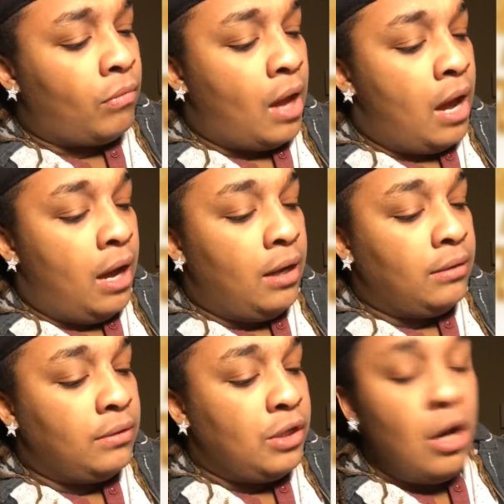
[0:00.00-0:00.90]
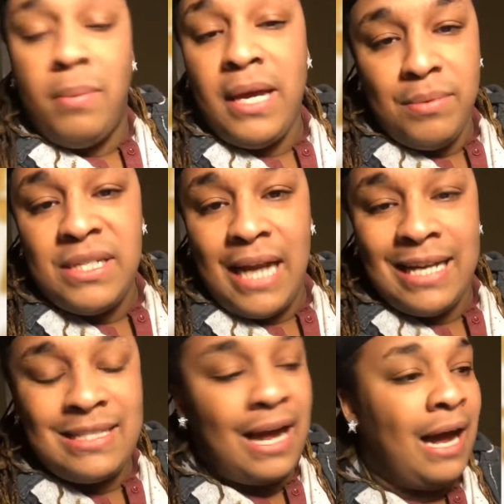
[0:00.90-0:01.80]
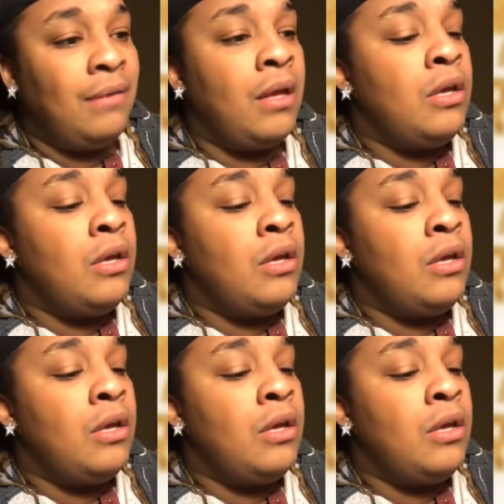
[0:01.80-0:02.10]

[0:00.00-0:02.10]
uh, you know, but he was a nice guy.